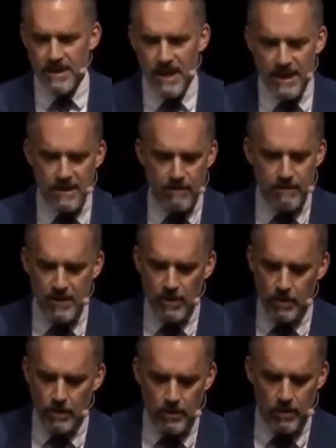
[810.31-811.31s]
naive
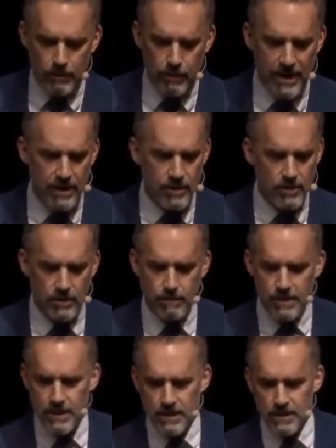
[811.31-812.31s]
beyond comprehension,
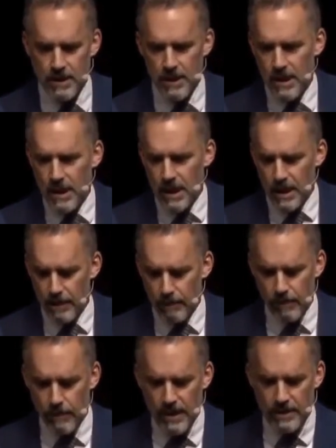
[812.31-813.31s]
because
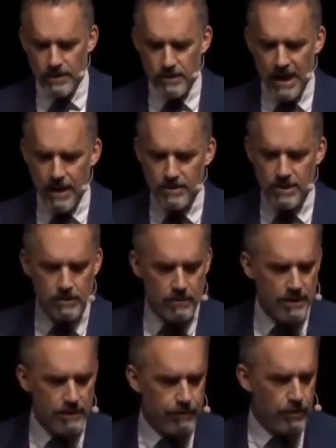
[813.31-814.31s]
it's
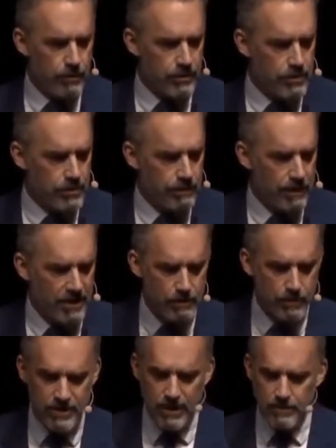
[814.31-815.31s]
absolutely foolish to make the
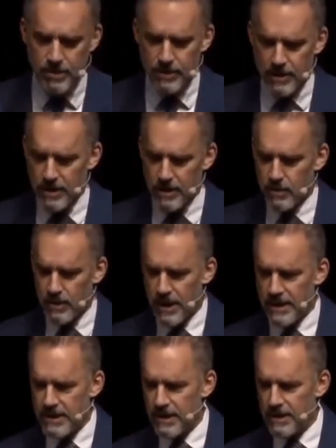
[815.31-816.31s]
presumption that you can
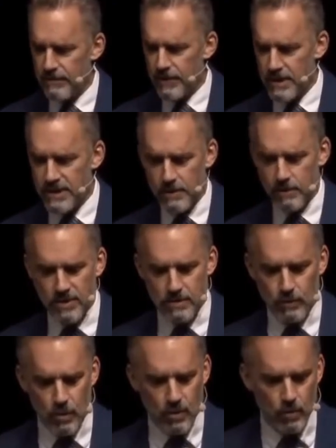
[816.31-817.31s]
identify someone's
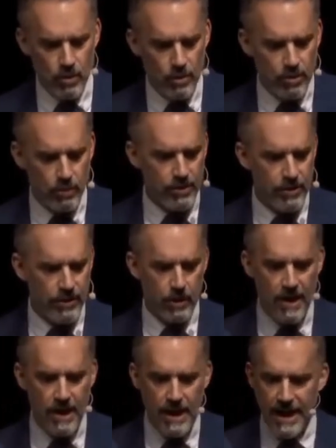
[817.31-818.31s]
moral worth with their
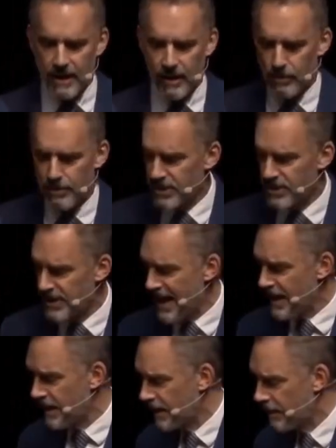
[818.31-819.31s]
economic
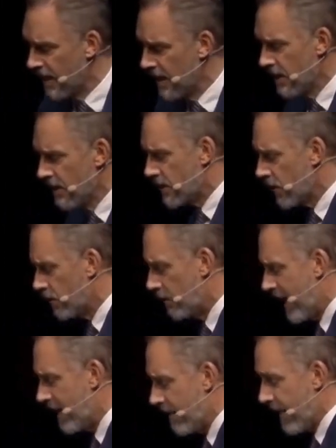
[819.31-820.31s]
standing. So,
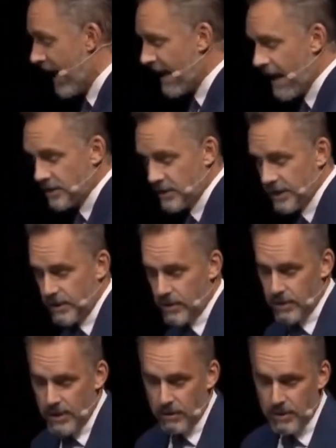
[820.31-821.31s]
and that actually
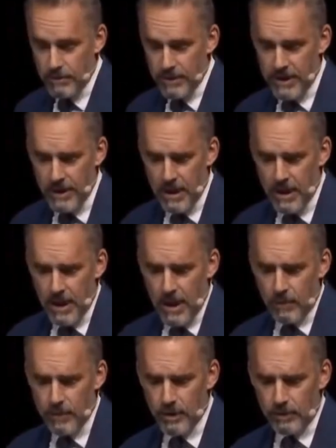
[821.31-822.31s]
turned out to be a
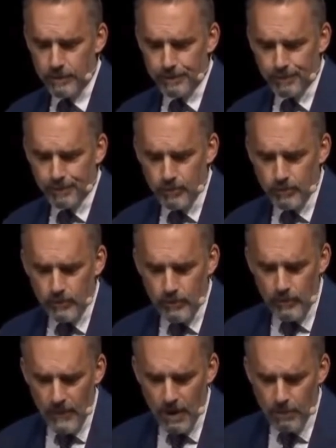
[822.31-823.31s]
real
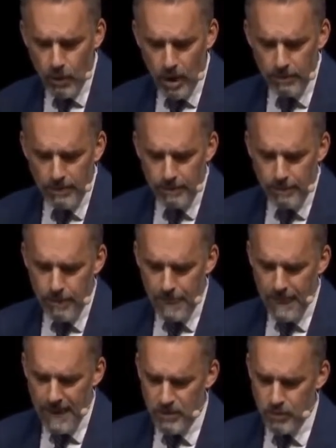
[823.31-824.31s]
problem
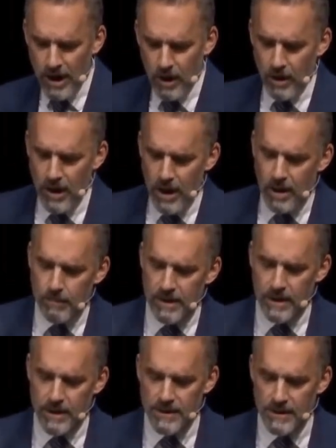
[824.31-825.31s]
as well,
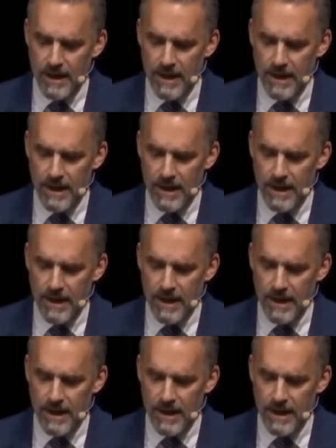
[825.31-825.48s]
because